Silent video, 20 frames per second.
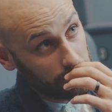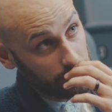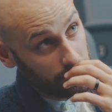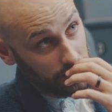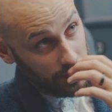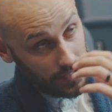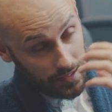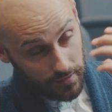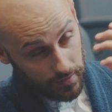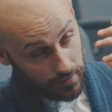You
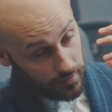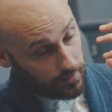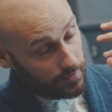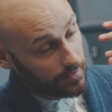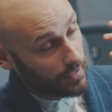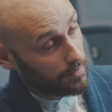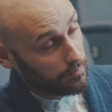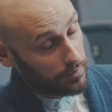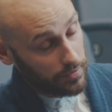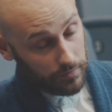needed the
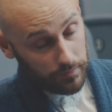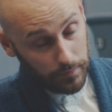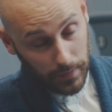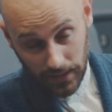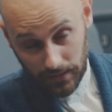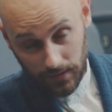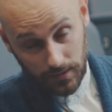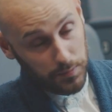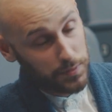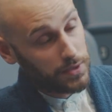depth of
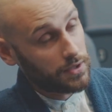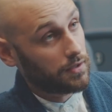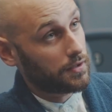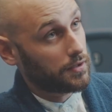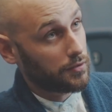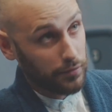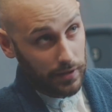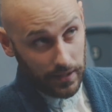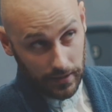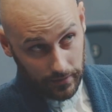paint to be done
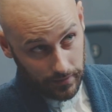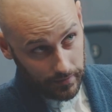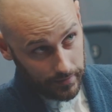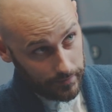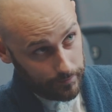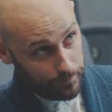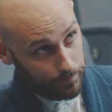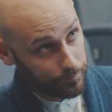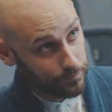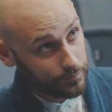
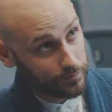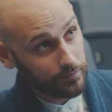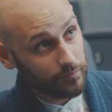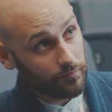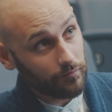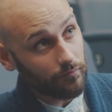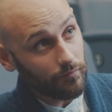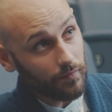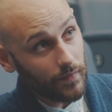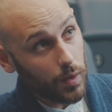correctly.
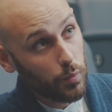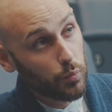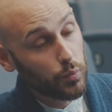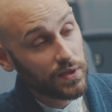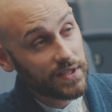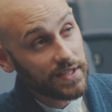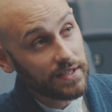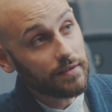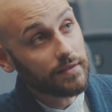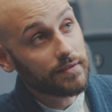
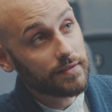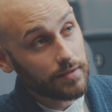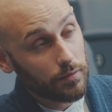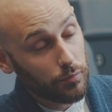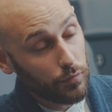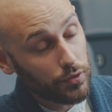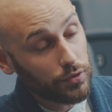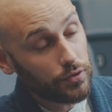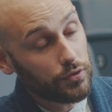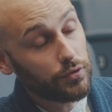We needed
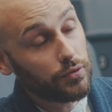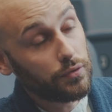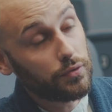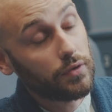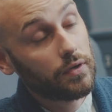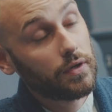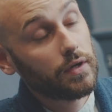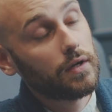someone who